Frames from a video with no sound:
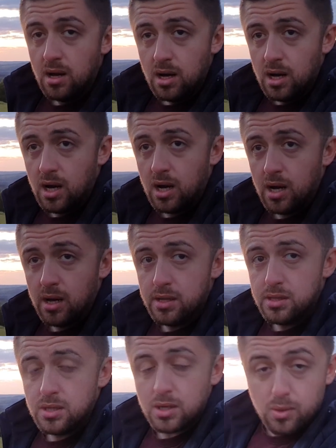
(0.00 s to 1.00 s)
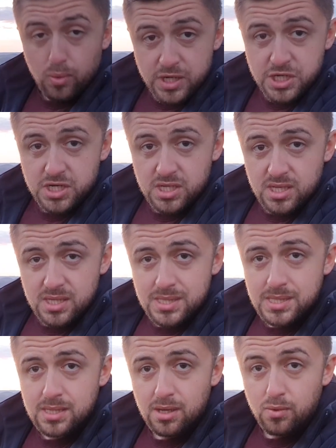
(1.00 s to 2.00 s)
The question
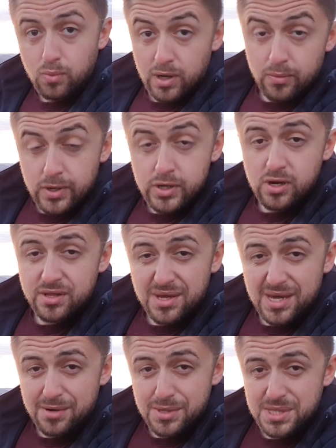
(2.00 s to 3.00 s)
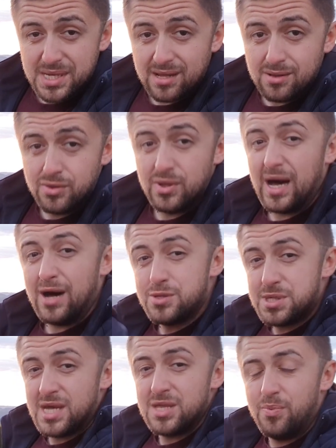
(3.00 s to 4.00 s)
is, where were you at the carousel? On the
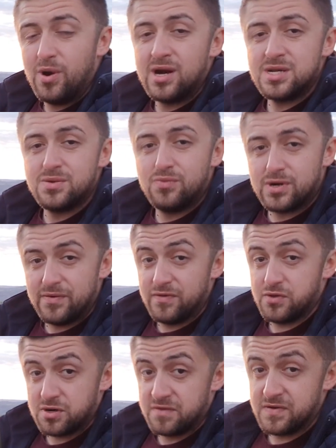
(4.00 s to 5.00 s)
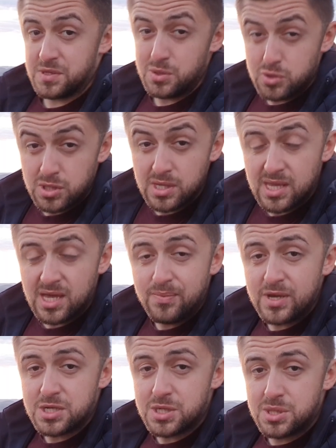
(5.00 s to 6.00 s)
outside part, where photographers usually take
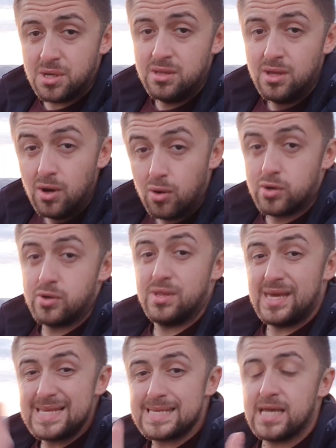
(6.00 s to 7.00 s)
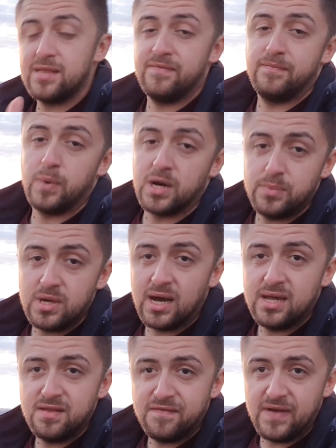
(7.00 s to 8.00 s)
pictures on, or on the inside part
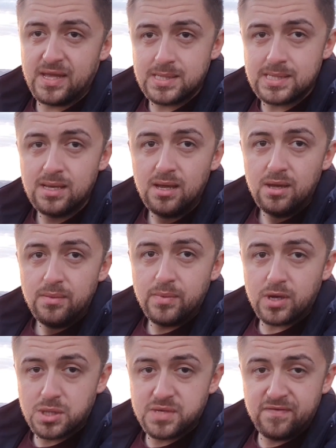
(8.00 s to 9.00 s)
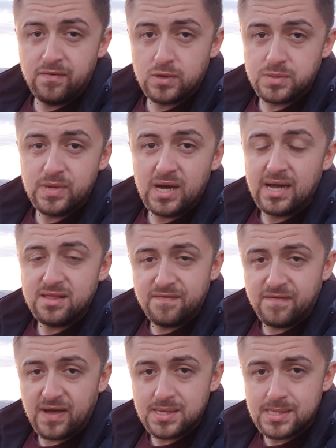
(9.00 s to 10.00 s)
behind the fence? Because if it was behind the
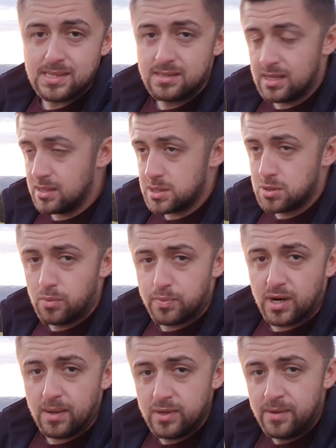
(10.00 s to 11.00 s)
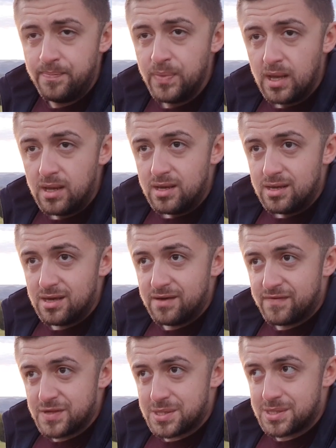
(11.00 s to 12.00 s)
fence, then it's no problem.
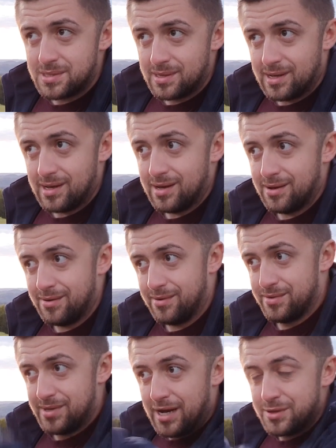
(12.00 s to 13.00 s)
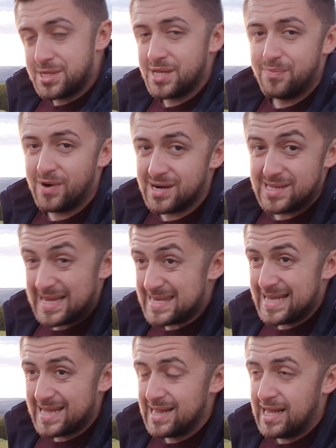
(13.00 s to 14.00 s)
If it's on the outside part, that's
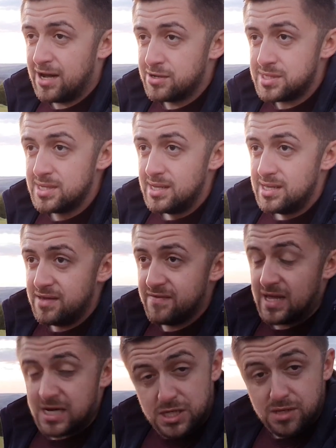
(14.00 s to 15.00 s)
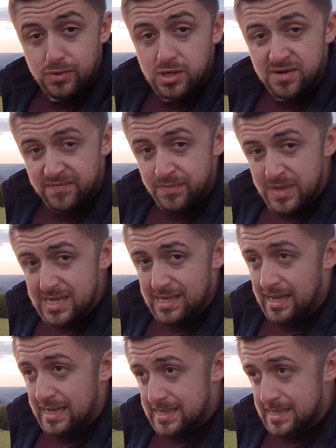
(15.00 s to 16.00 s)
not allowed. Even actually when you have a media
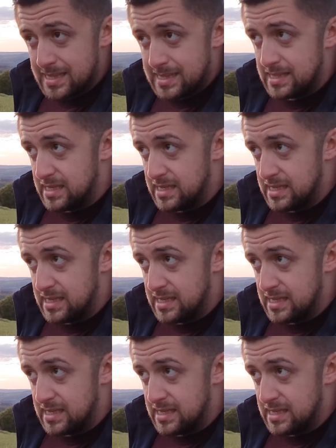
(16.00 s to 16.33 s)
license,